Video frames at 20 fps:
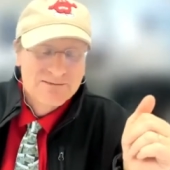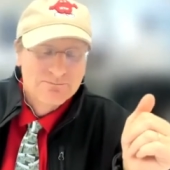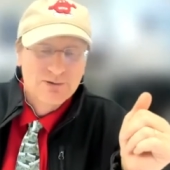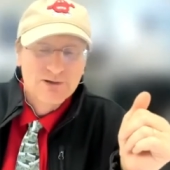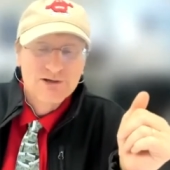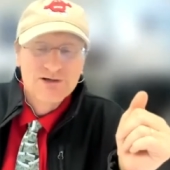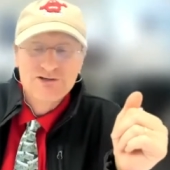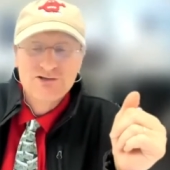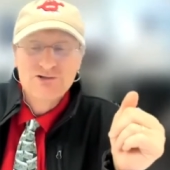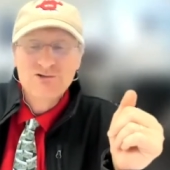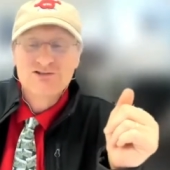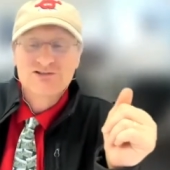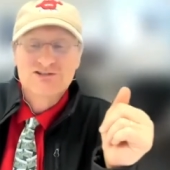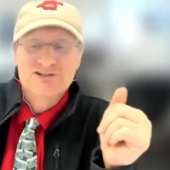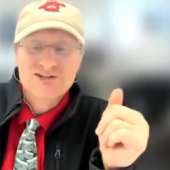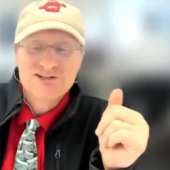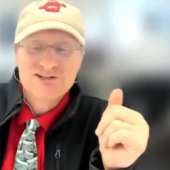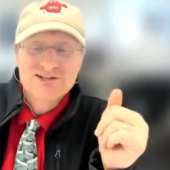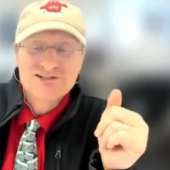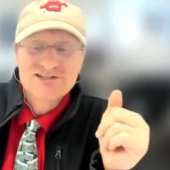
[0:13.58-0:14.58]

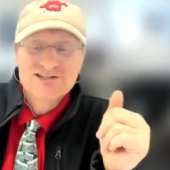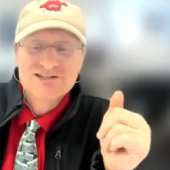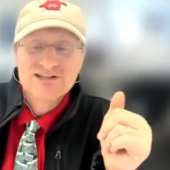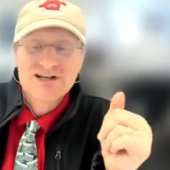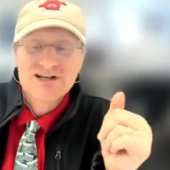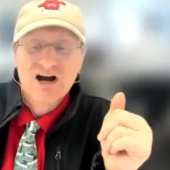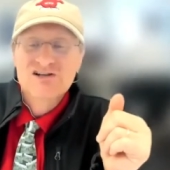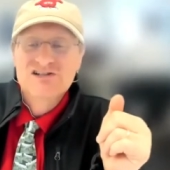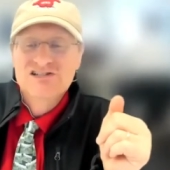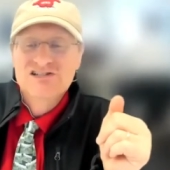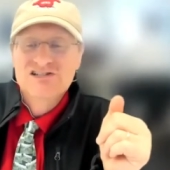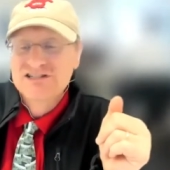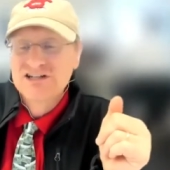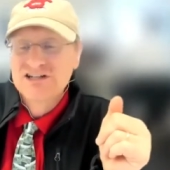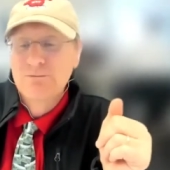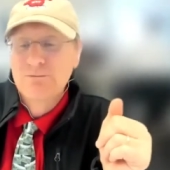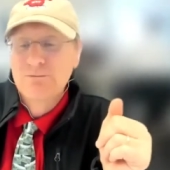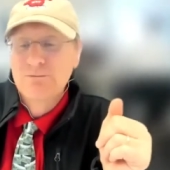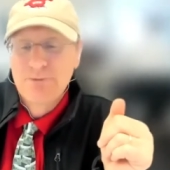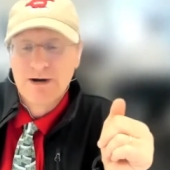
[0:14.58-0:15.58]
Producers are
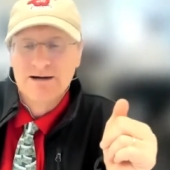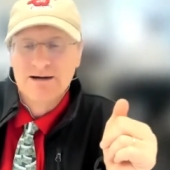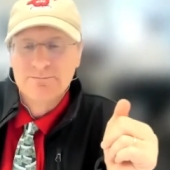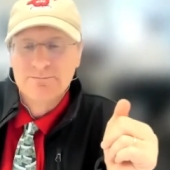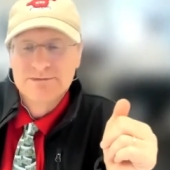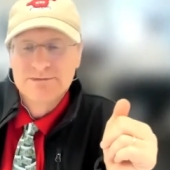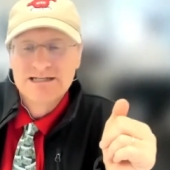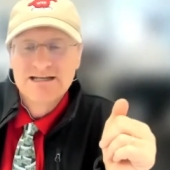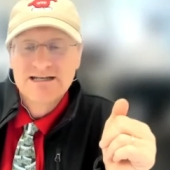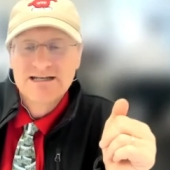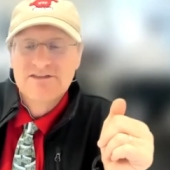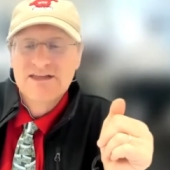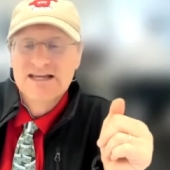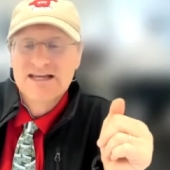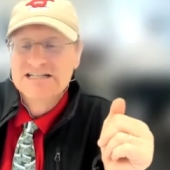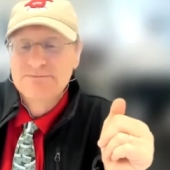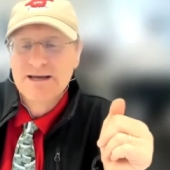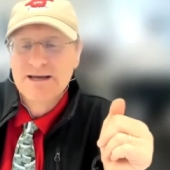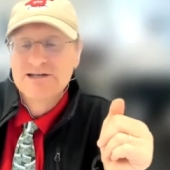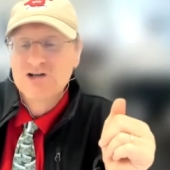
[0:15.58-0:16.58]
still bummed. They
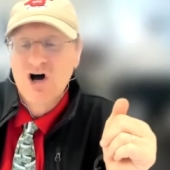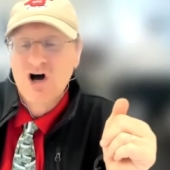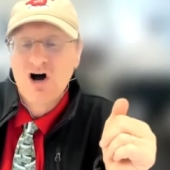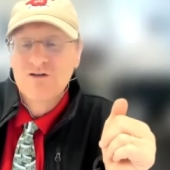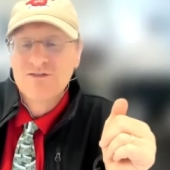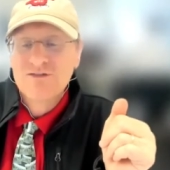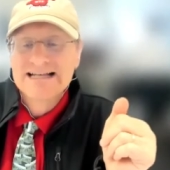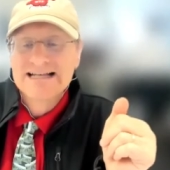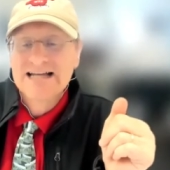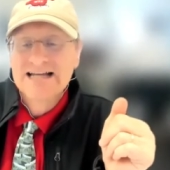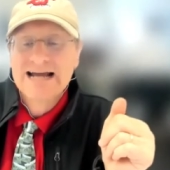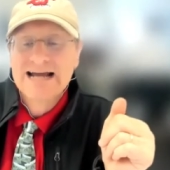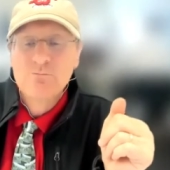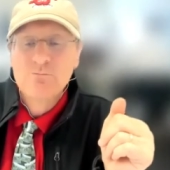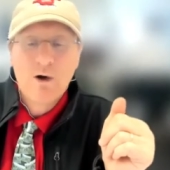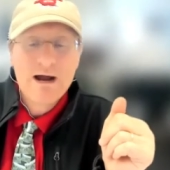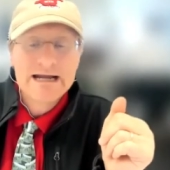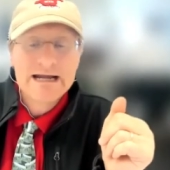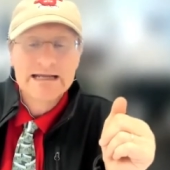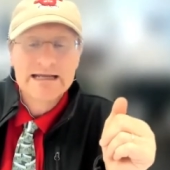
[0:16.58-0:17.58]
spent all that
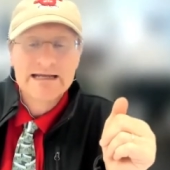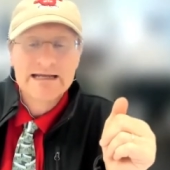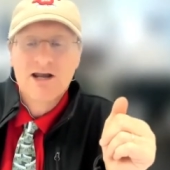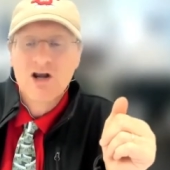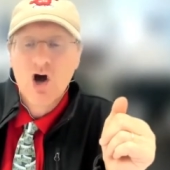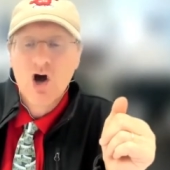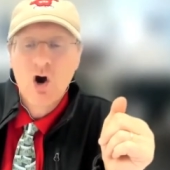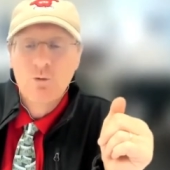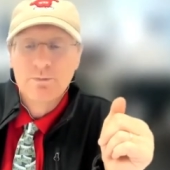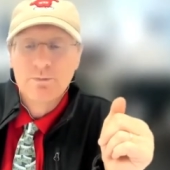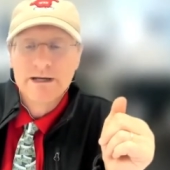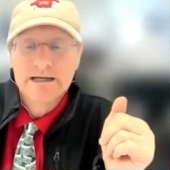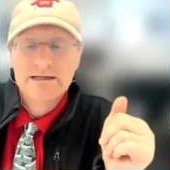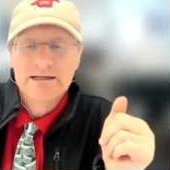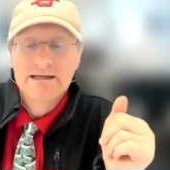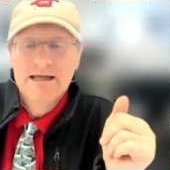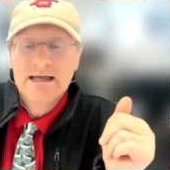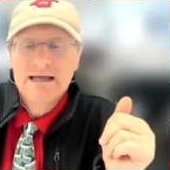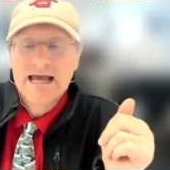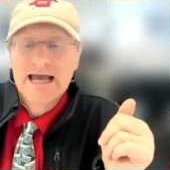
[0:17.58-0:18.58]
time waiting and
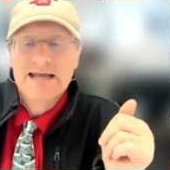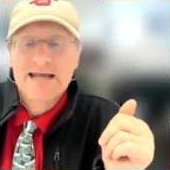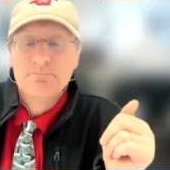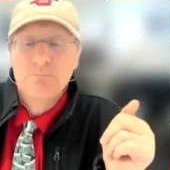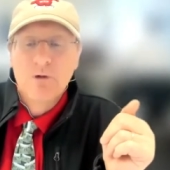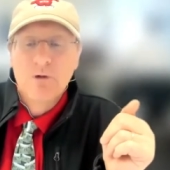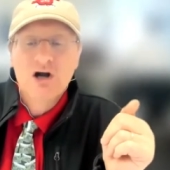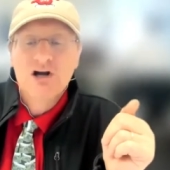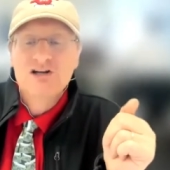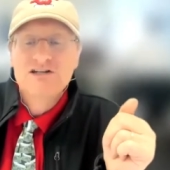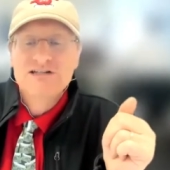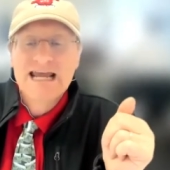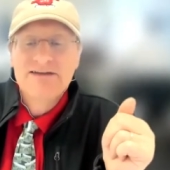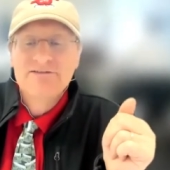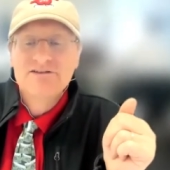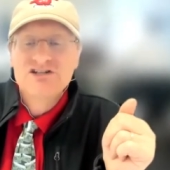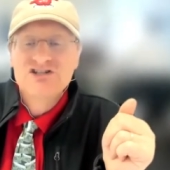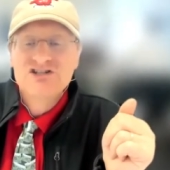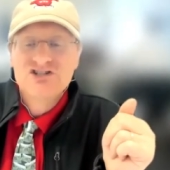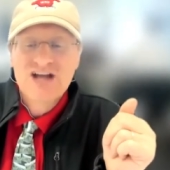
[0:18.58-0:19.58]
hoping, and Mark
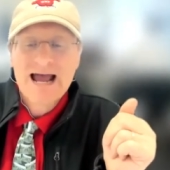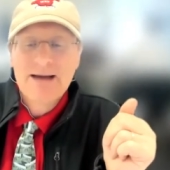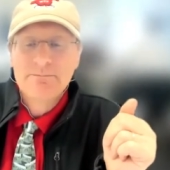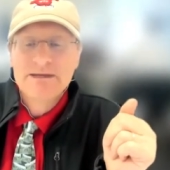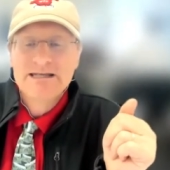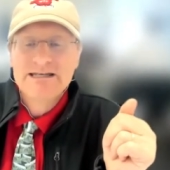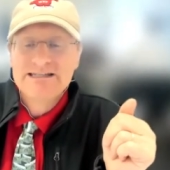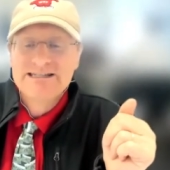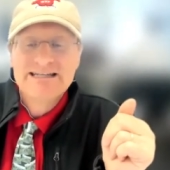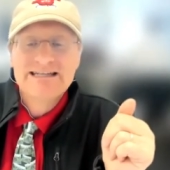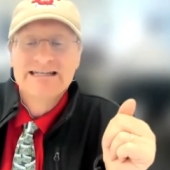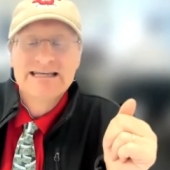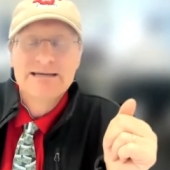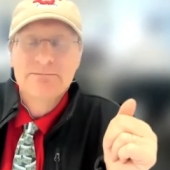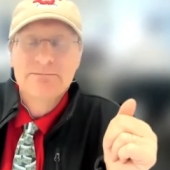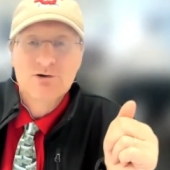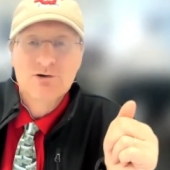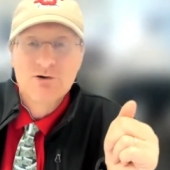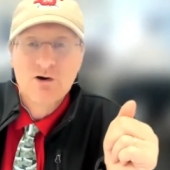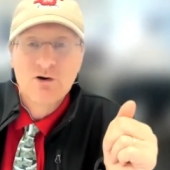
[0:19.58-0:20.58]
David Chapman didn't
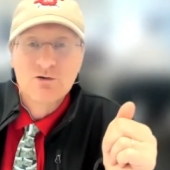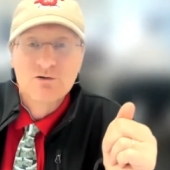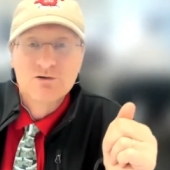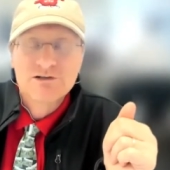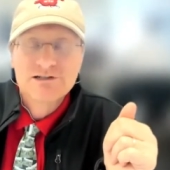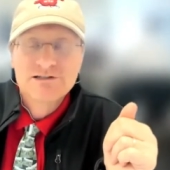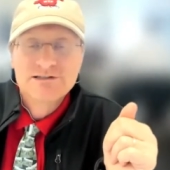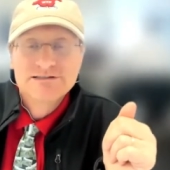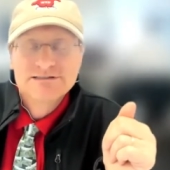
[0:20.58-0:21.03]
get paroled.